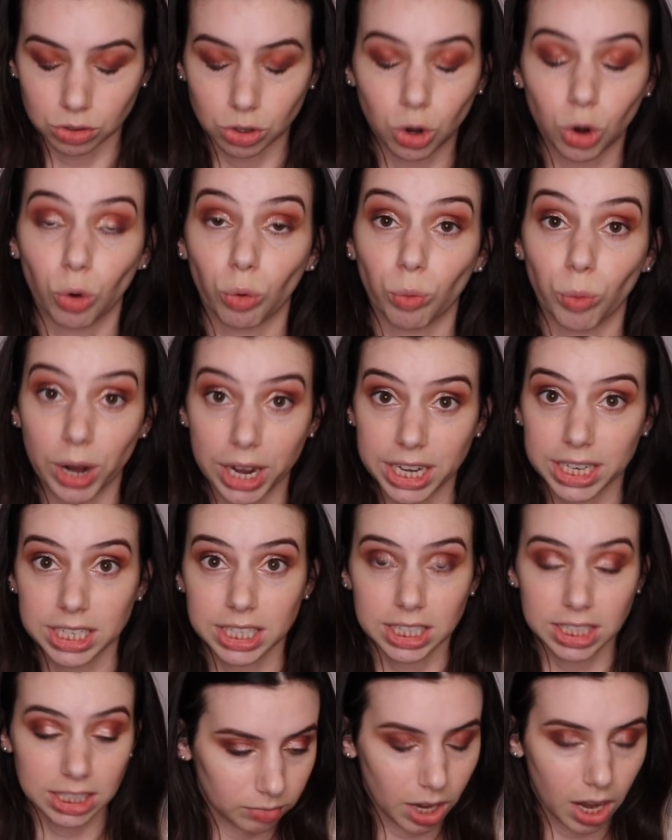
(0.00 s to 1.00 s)

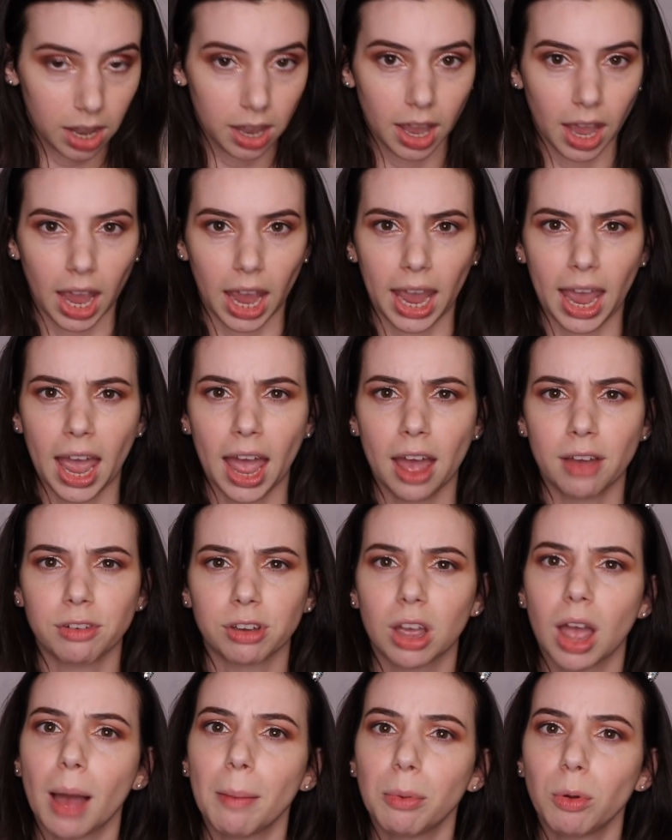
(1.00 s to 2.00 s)
great. I have
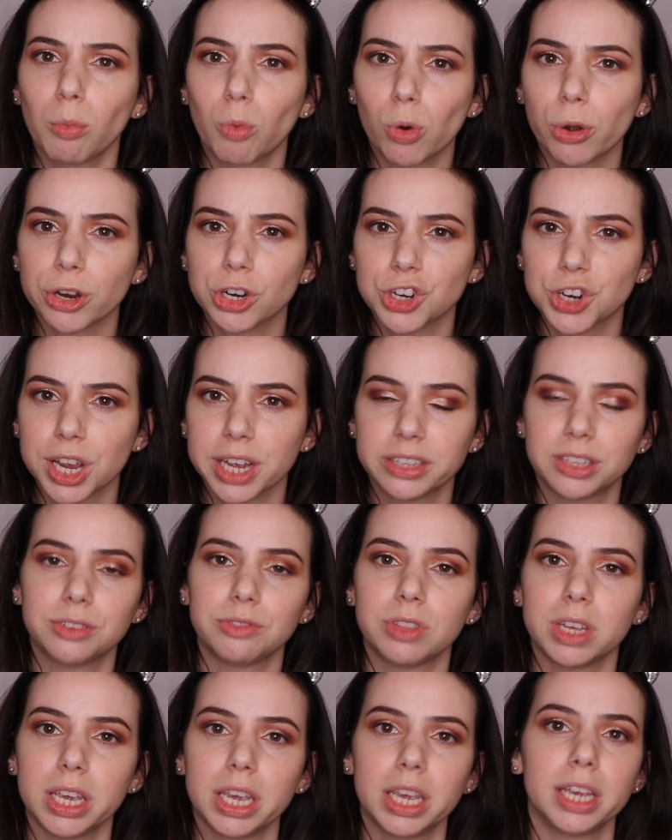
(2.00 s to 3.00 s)
a couple more shades
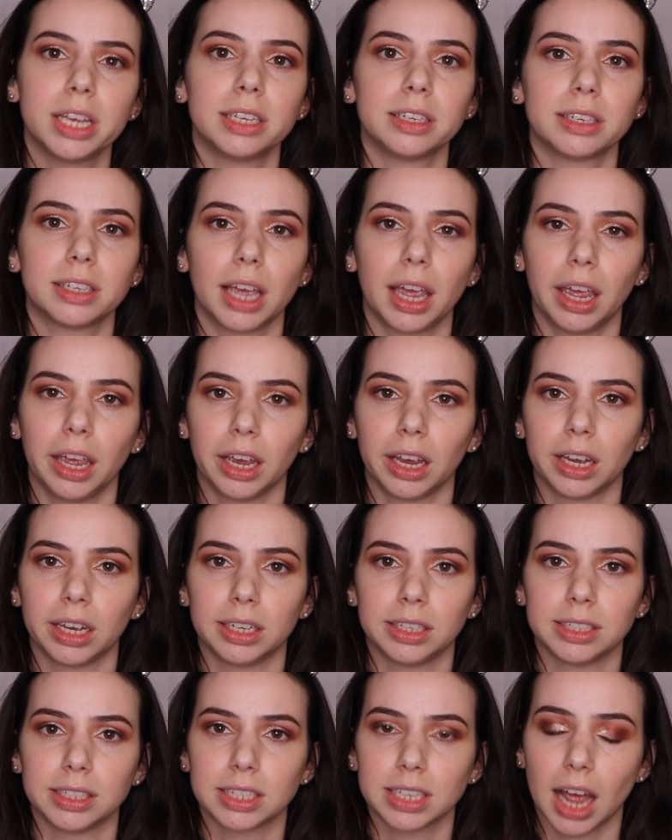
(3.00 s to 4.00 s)
of these
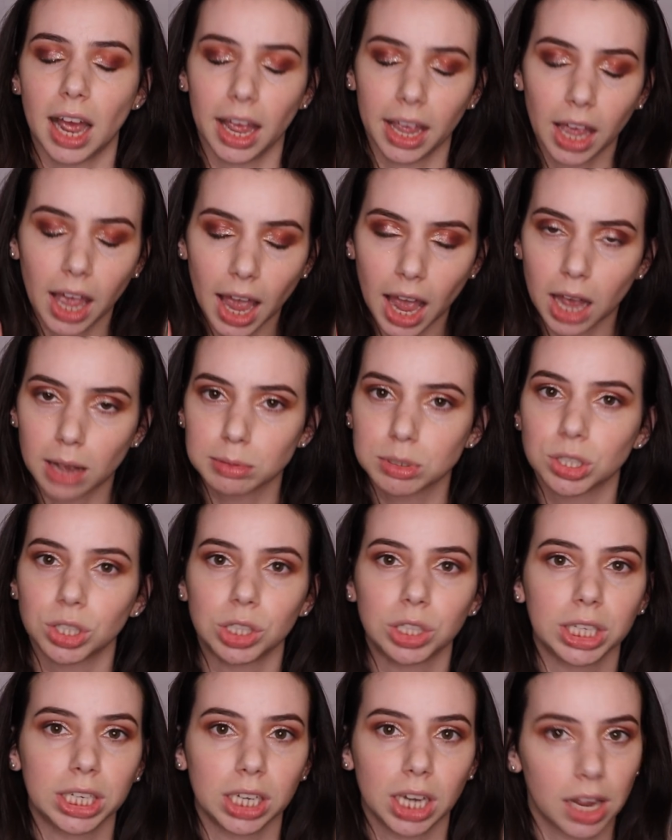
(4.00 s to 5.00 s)
and I
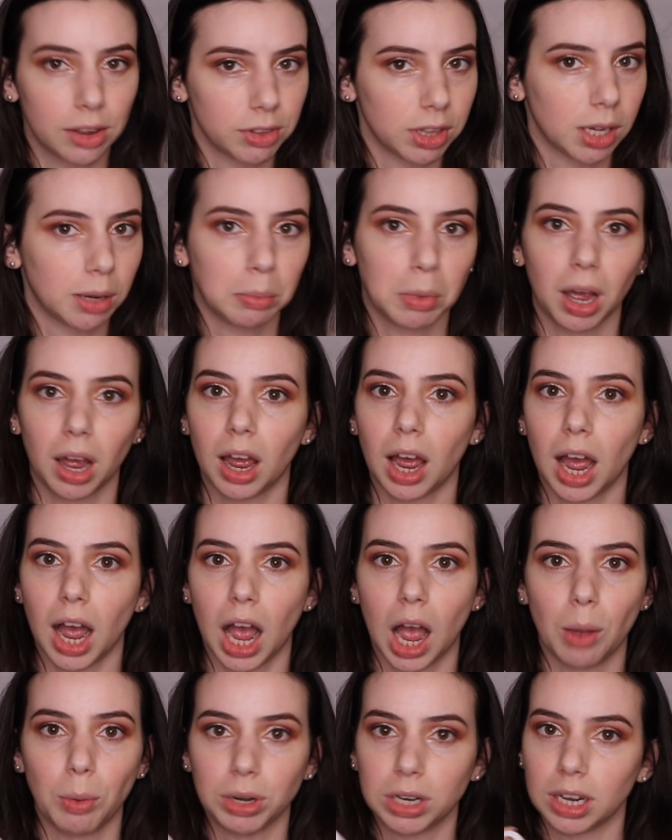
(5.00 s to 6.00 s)
absolutely love them.
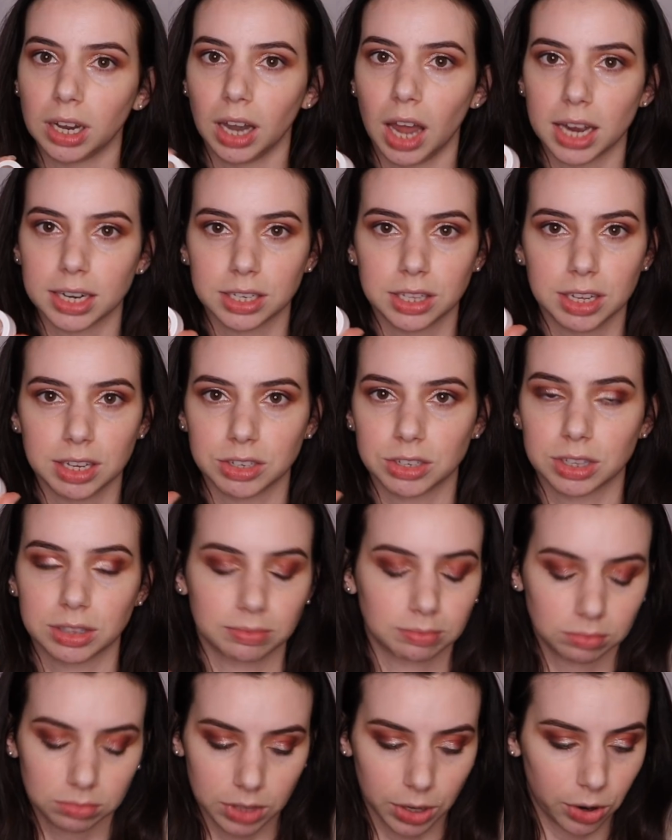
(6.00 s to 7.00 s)
I would collect these,
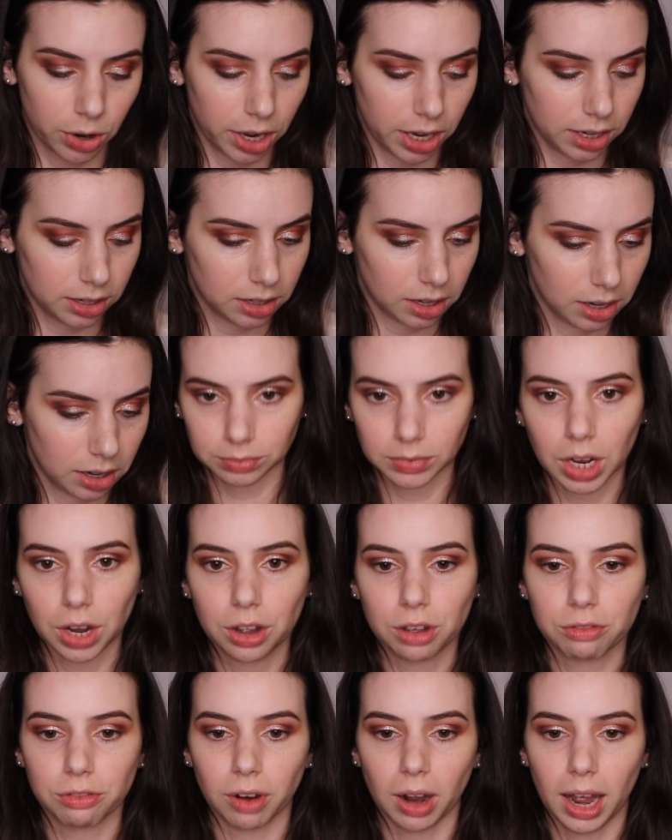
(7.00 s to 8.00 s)
they're great.
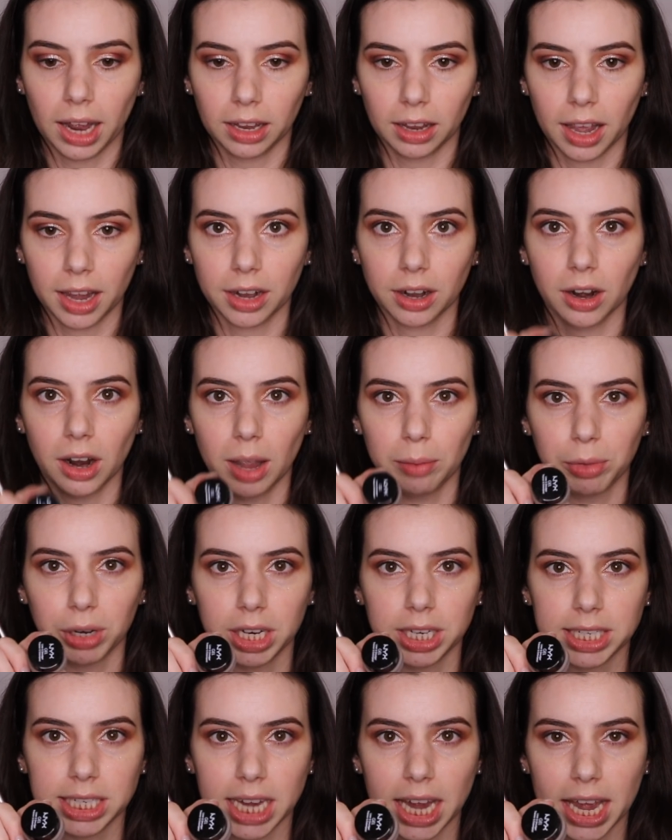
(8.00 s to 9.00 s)
For eyeliner, I'm
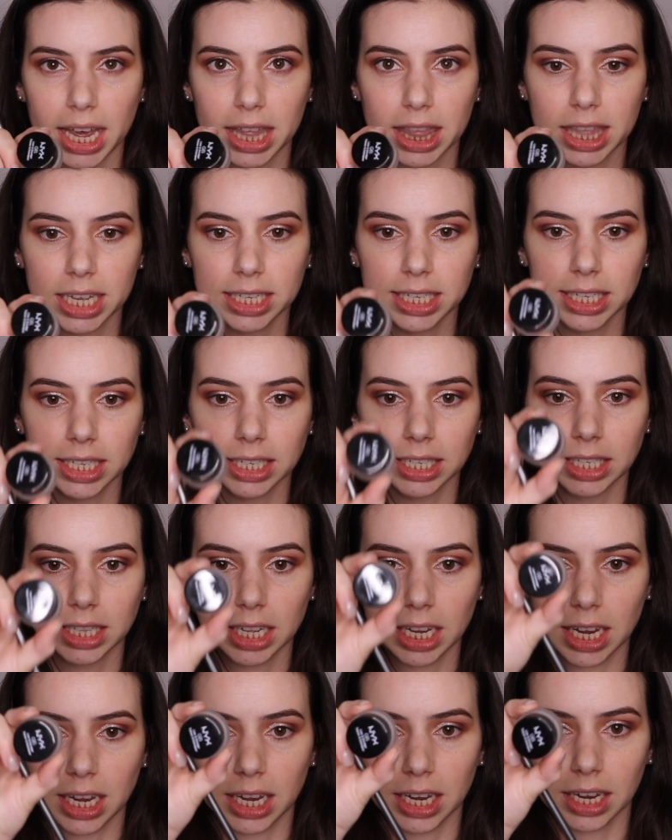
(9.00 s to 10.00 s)
gonna take, this is
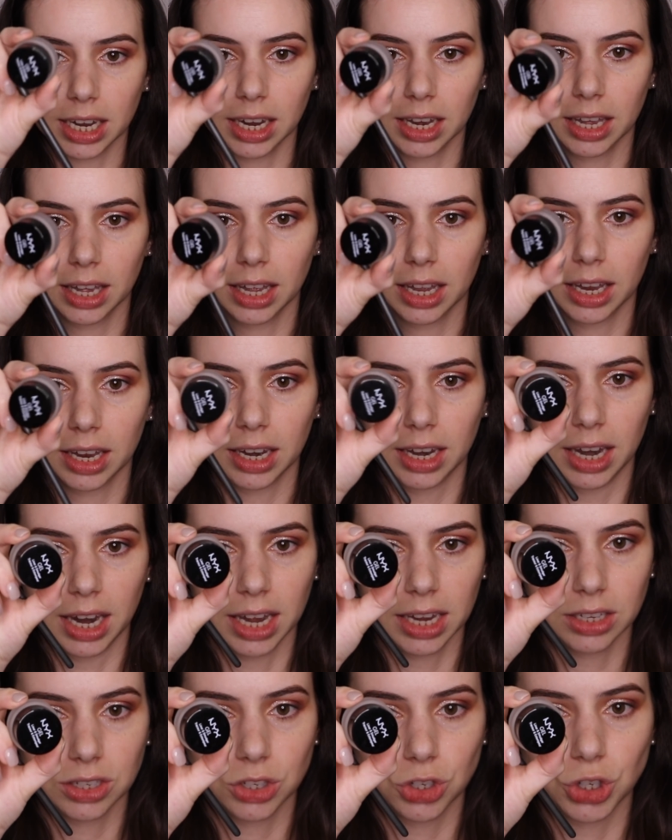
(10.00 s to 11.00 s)
the
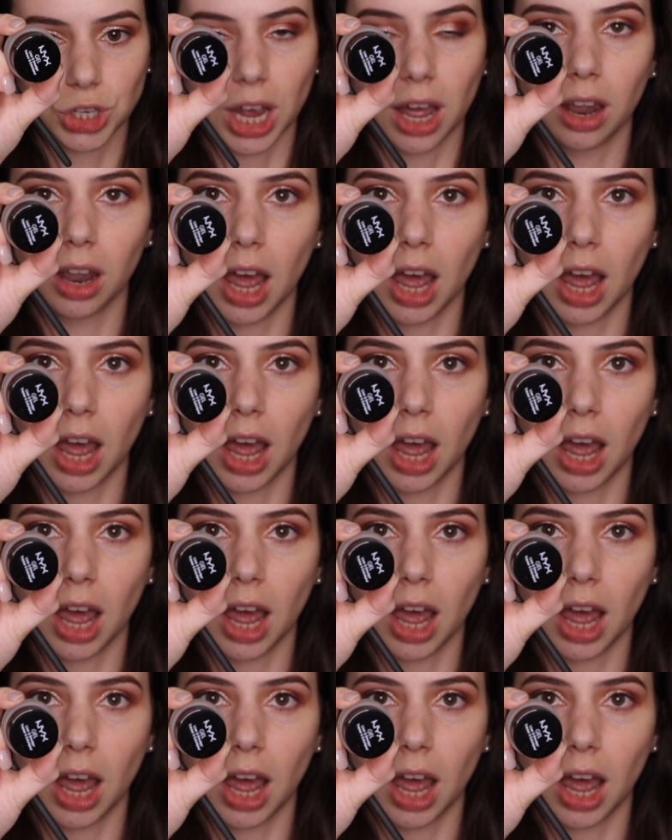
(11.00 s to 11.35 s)
NYX Gel